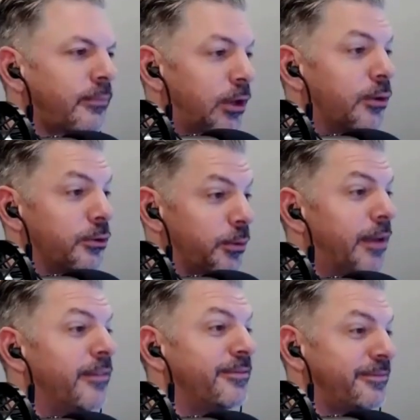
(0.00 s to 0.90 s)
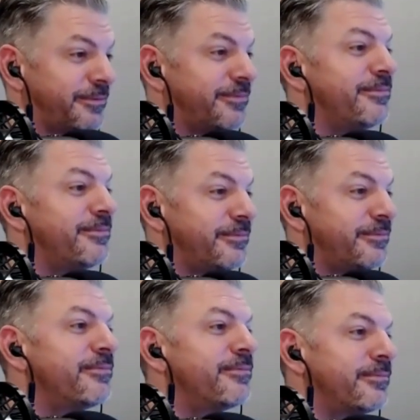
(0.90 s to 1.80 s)
just goes away. Years
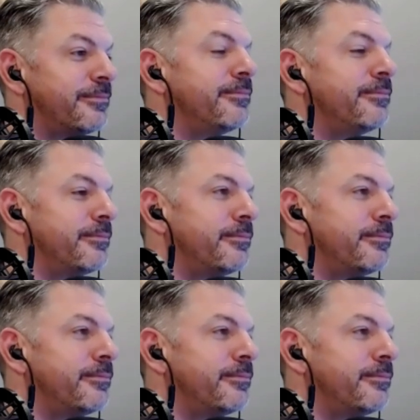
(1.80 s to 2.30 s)
in with